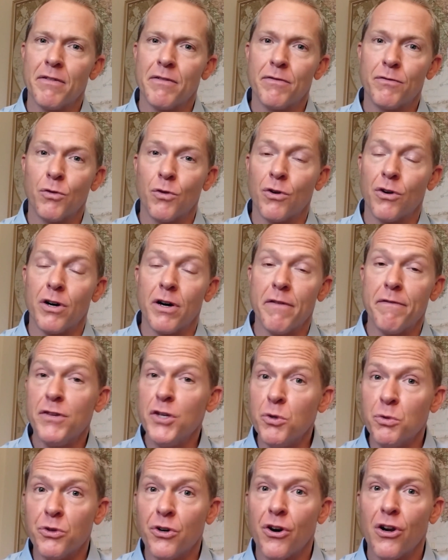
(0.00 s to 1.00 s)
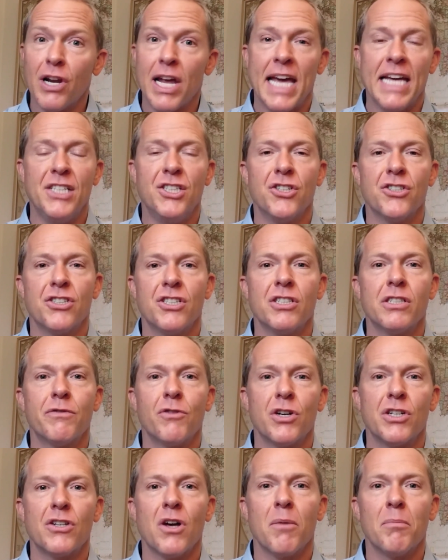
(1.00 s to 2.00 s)
for funeral agencies,
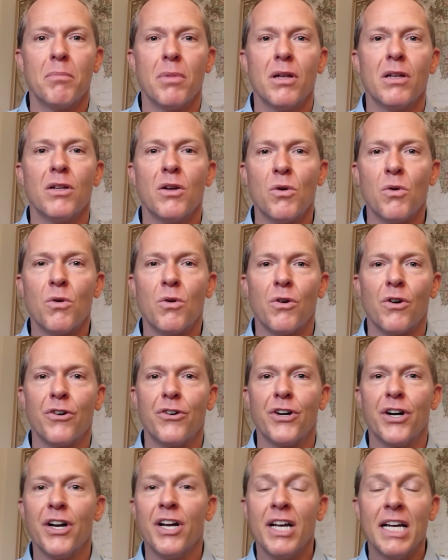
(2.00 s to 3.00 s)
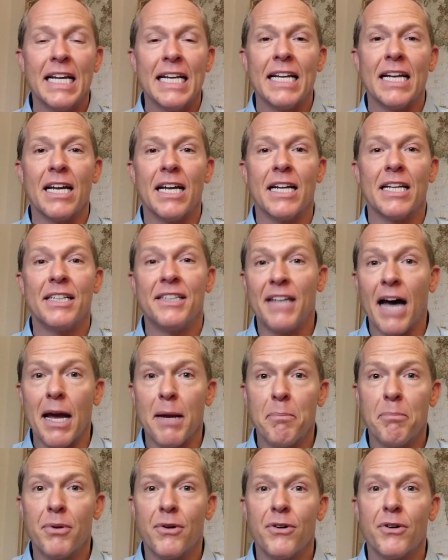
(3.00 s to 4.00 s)
for example, or
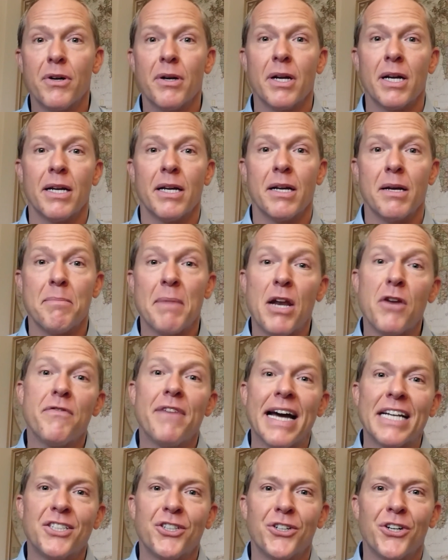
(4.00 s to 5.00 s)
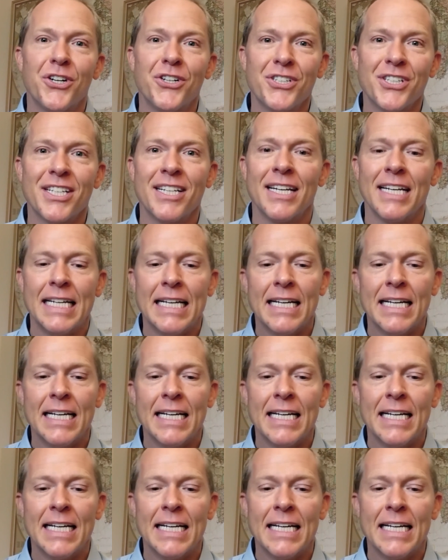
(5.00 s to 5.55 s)
diaper manufacturers.